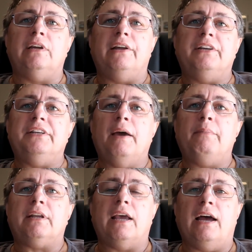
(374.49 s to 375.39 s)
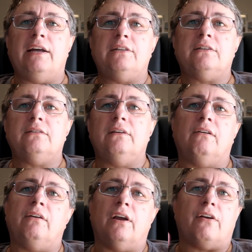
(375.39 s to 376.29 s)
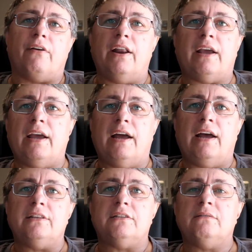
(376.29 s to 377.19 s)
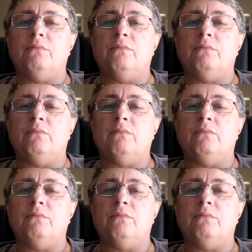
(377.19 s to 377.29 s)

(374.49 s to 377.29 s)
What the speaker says: your debit cards, you got your credit cards,